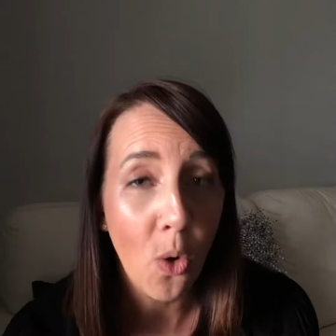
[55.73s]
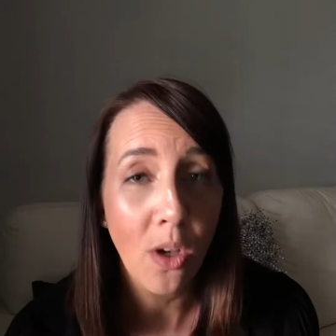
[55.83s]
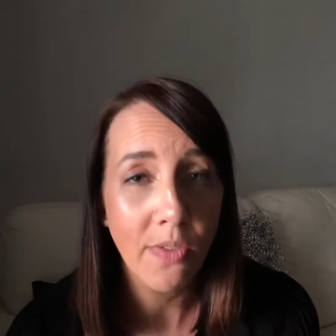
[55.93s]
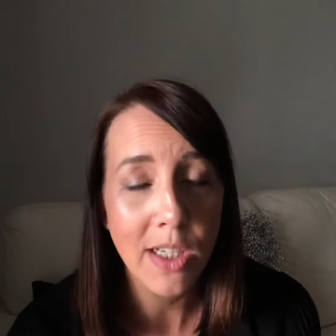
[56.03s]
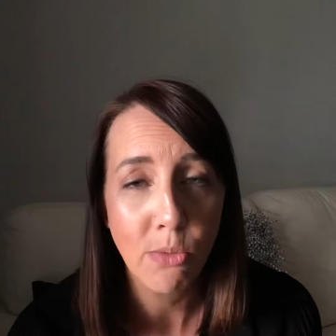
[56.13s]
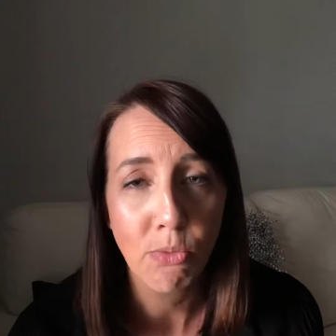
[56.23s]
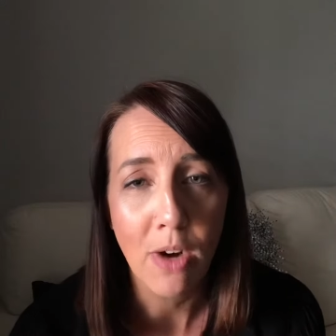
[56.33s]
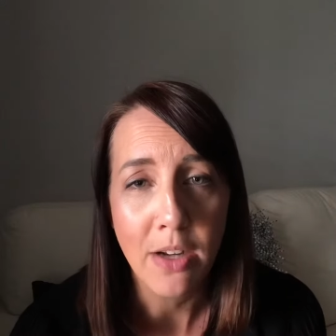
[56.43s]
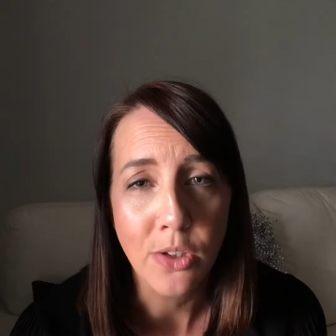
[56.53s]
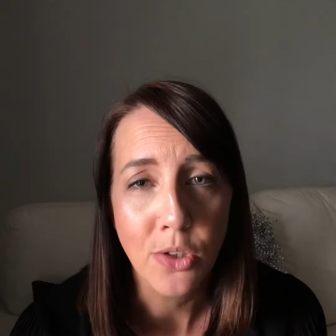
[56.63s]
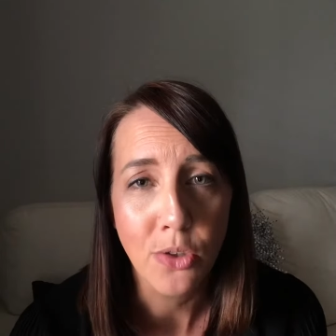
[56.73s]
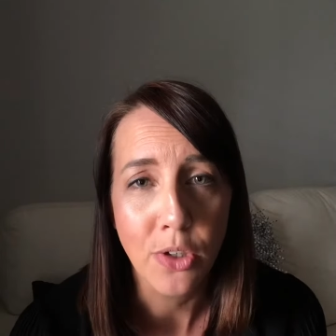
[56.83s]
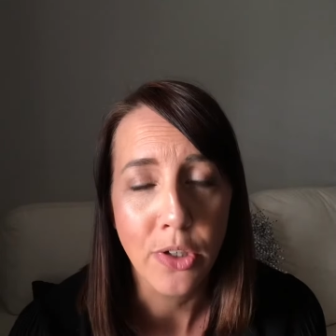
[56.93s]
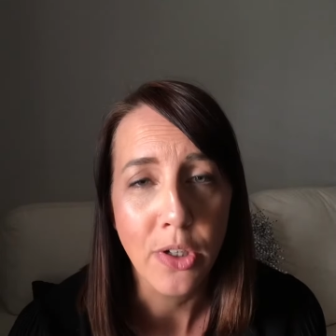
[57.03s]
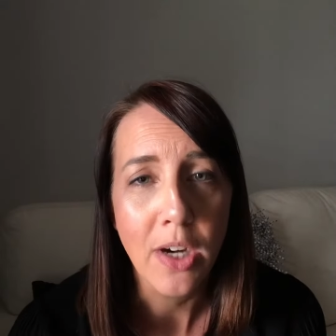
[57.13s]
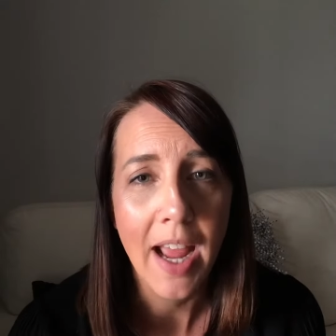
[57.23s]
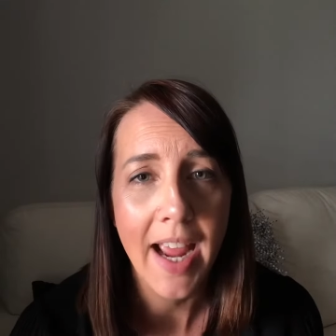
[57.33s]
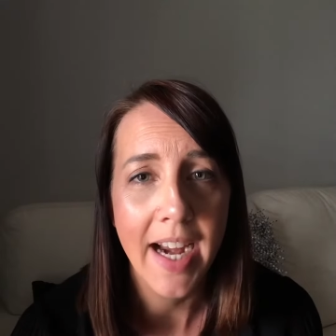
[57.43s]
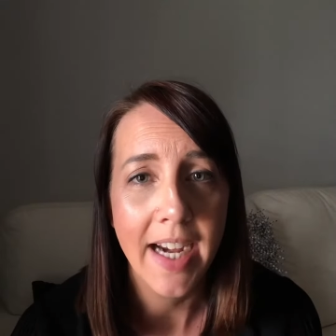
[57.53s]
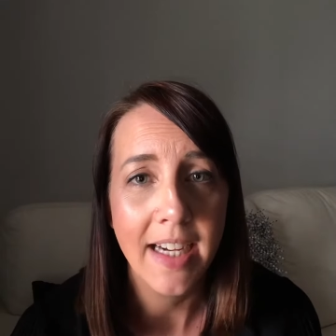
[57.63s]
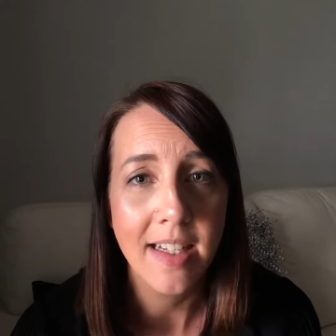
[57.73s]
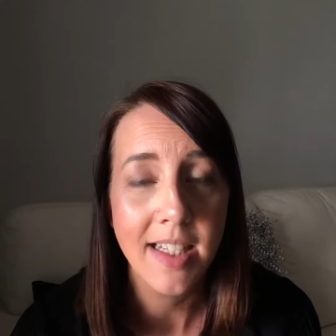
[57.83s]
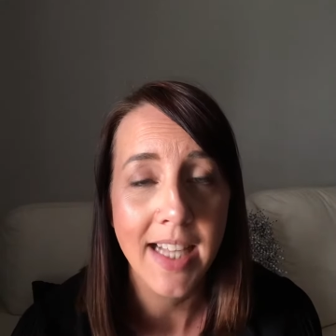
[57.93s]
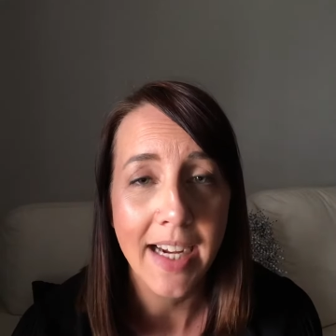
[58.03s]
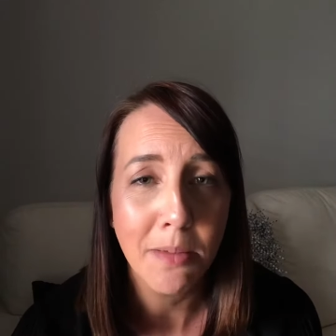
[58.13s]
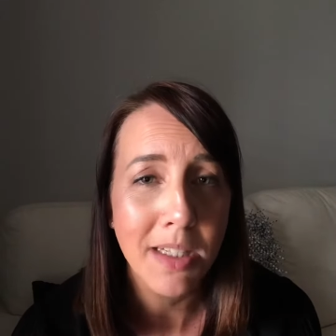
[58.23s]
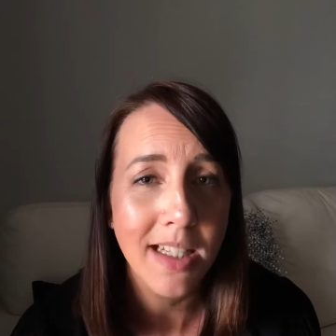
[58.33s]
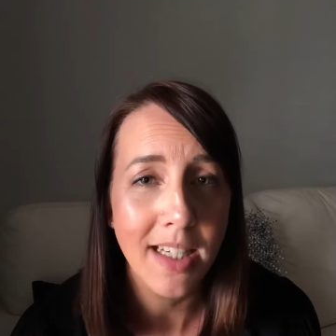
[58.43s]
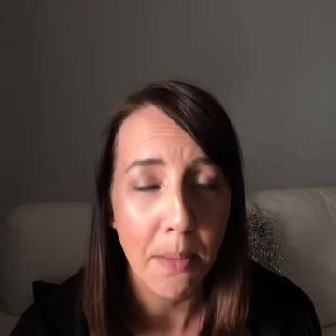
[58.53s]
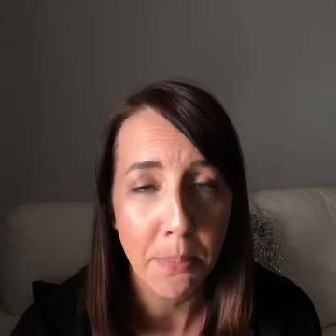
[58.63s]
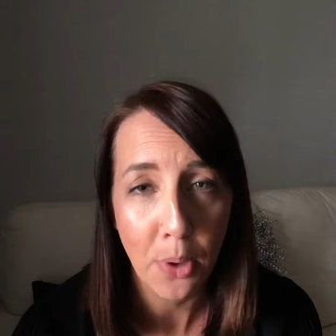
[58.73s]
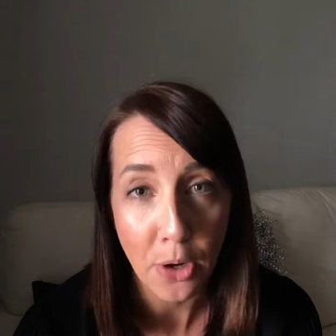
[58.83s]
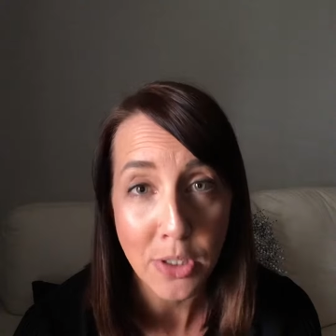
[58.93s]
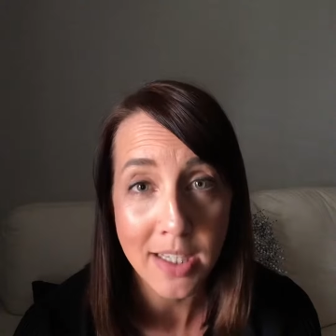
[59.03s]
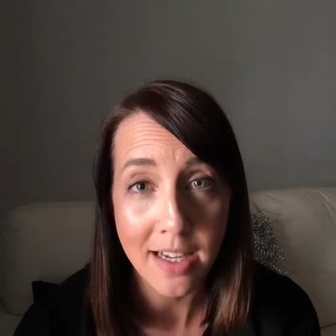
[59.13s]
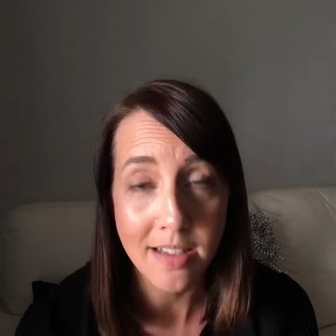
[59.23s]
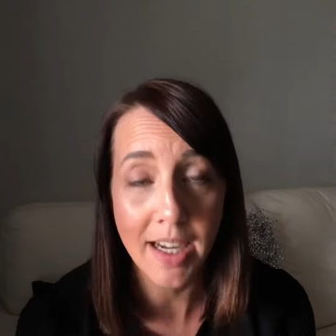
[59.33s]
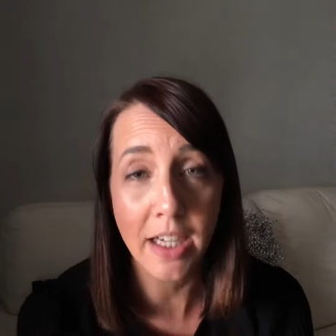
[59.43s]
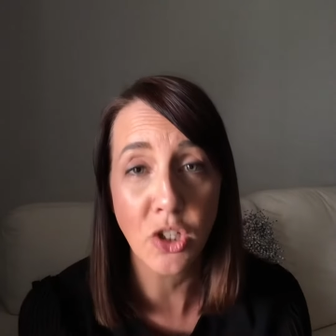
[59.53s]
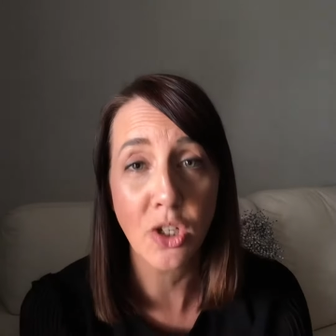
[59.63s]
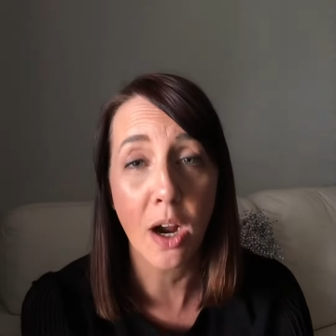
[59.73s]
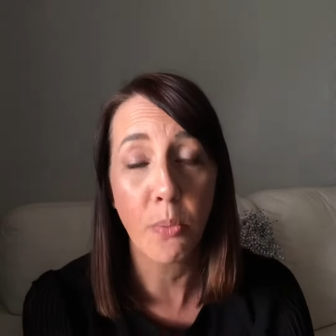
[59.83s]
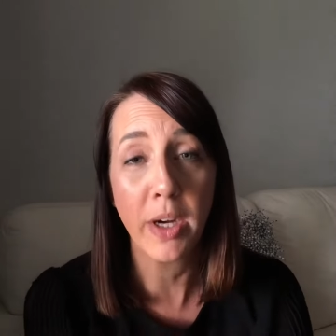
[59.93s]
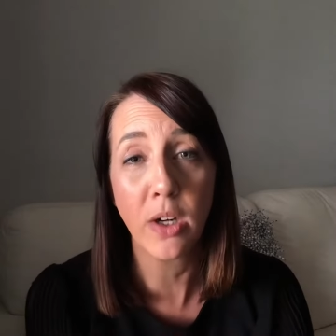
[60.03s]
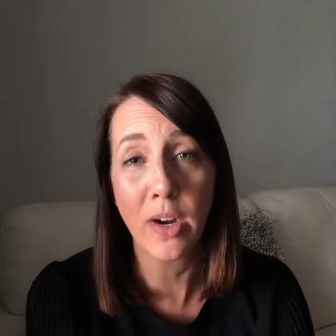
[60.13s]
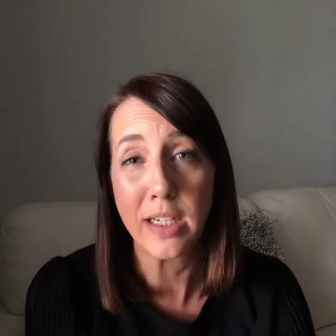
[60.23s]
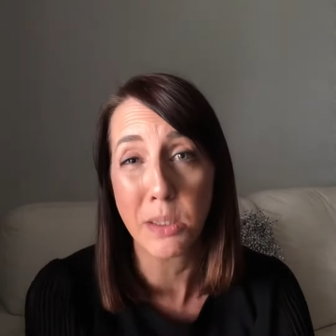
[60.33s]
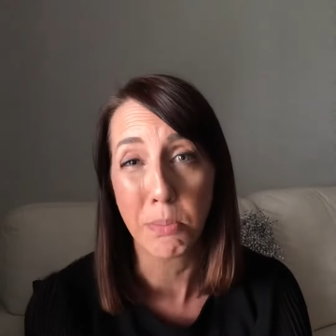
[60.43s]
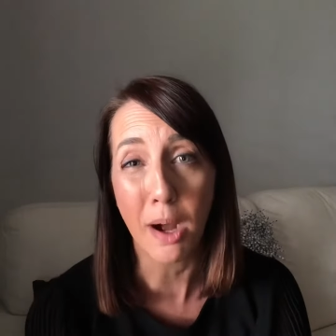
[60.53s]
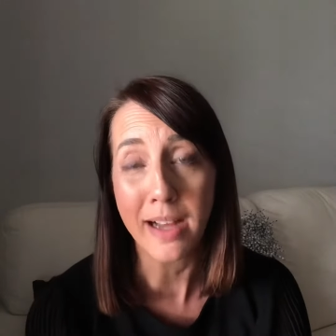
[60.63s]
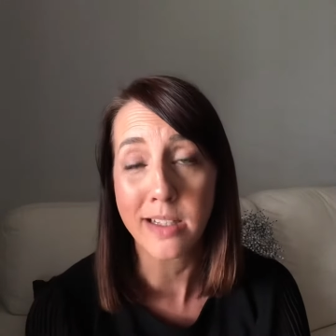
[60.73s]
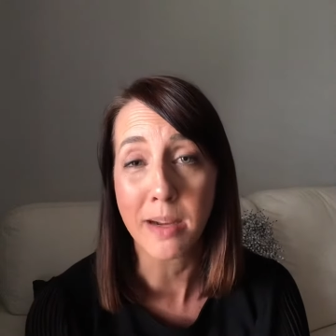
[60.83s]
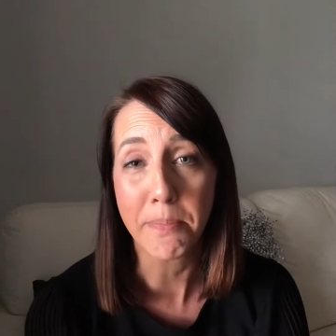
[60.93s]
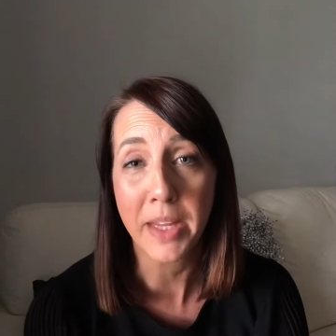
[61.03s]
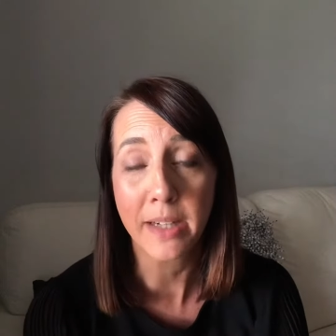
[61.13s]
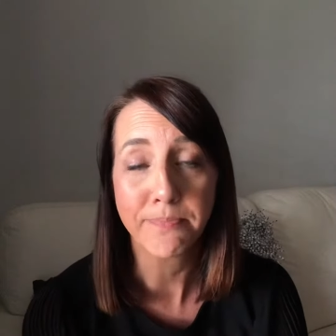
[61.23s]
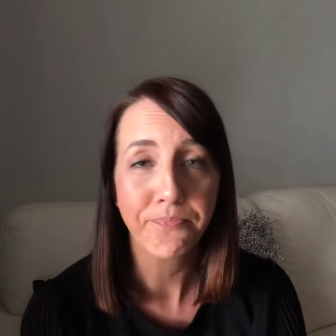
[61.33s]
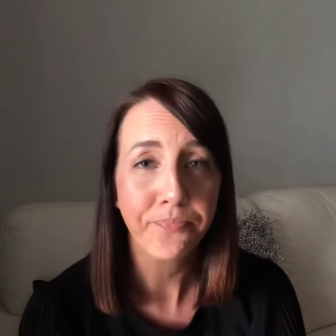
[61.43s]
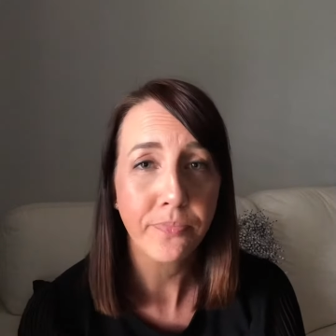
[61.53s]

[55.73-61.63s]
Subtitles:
all of us run through a same step process each time we're going to buy something.